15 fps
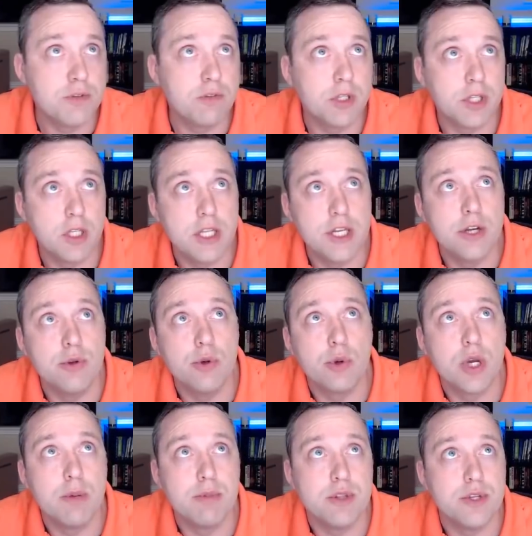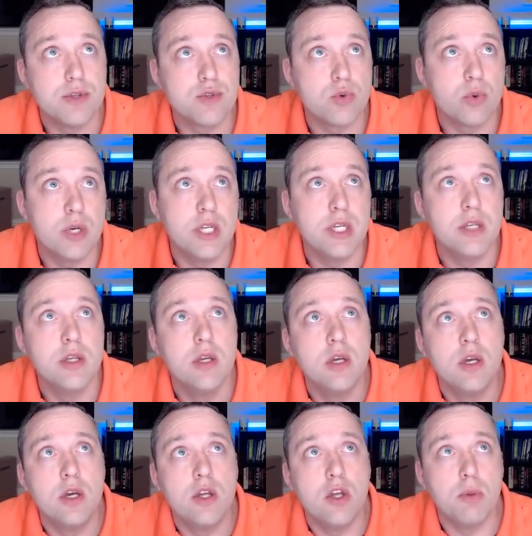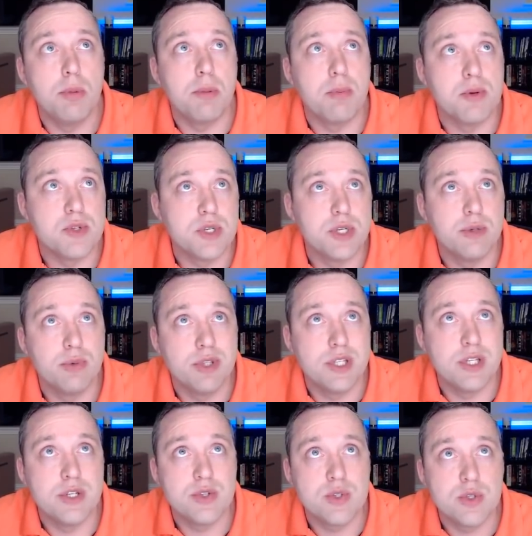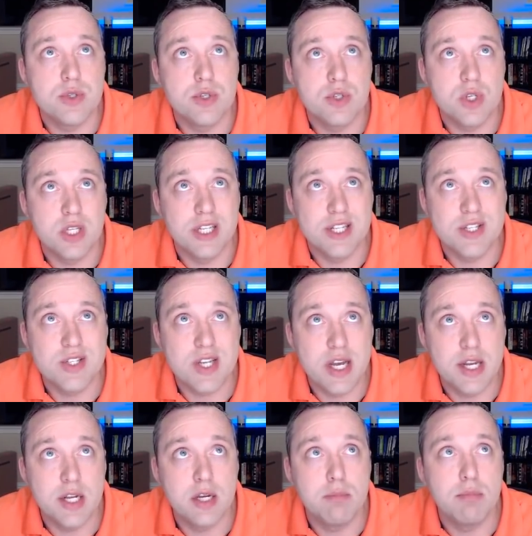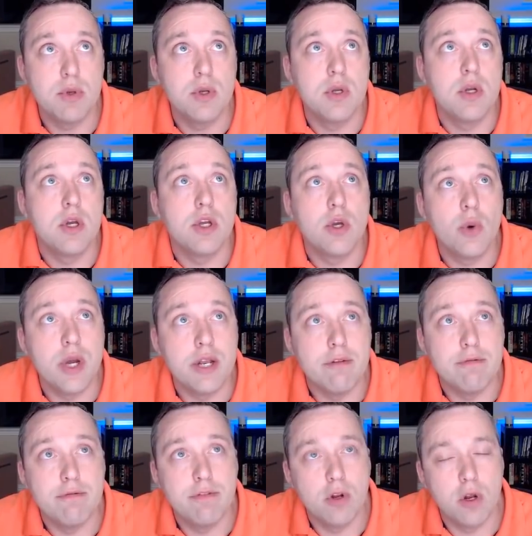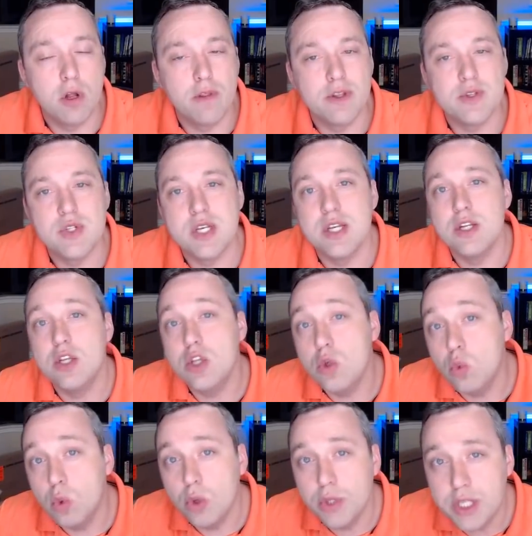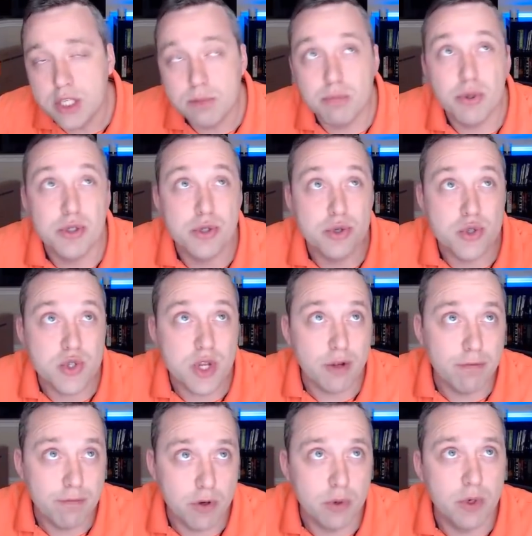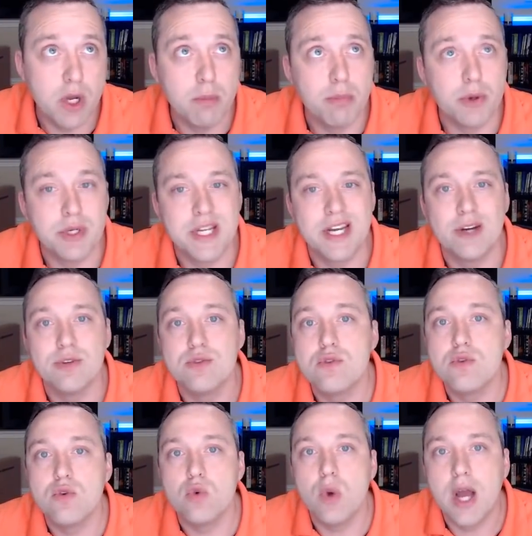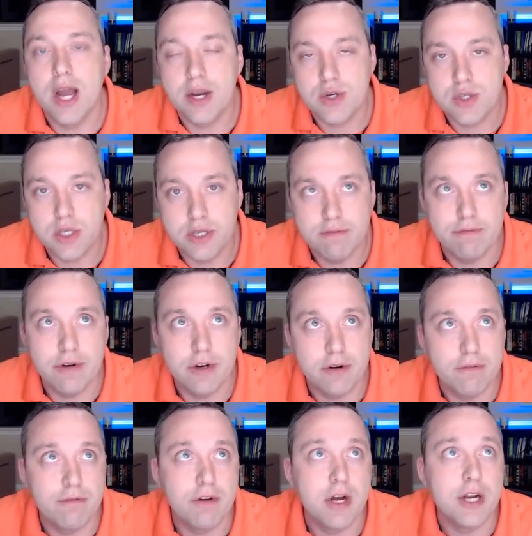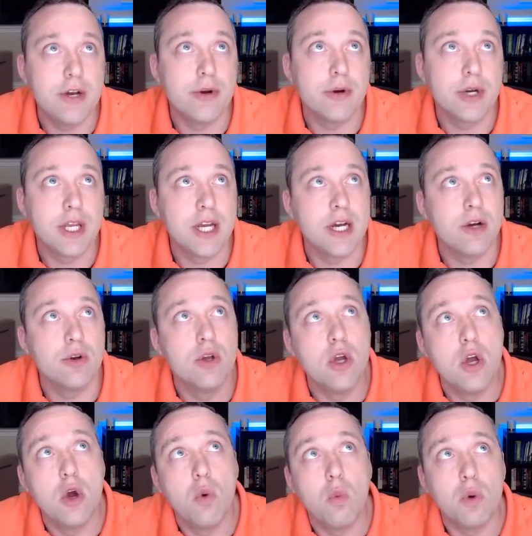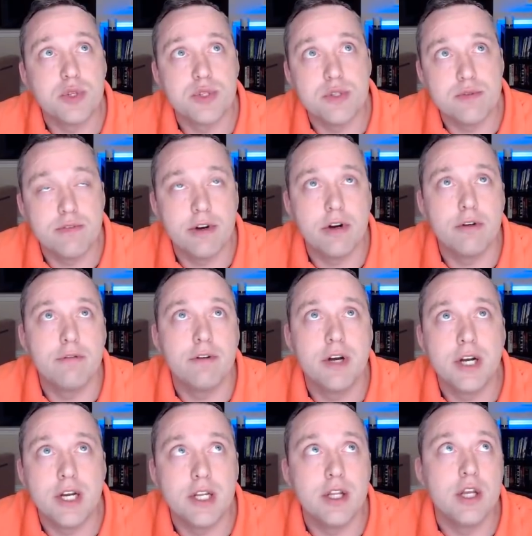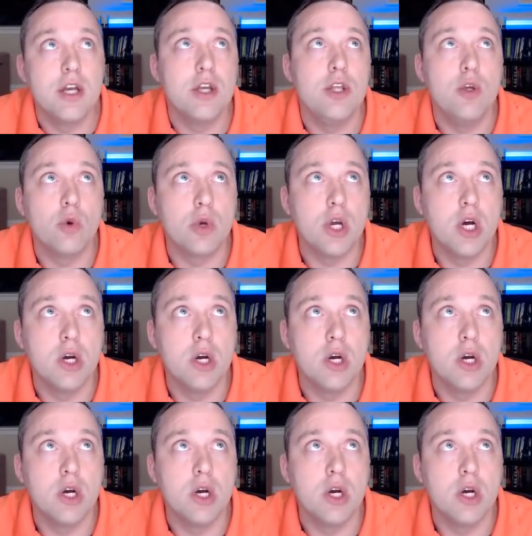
Once you click Lino, you'll come to this screen. You'll be presented with this. Just click sign up. Go ahead and fill all this in. You will need to put your cell phone number down to actually verify your account. Once it's verified, you'll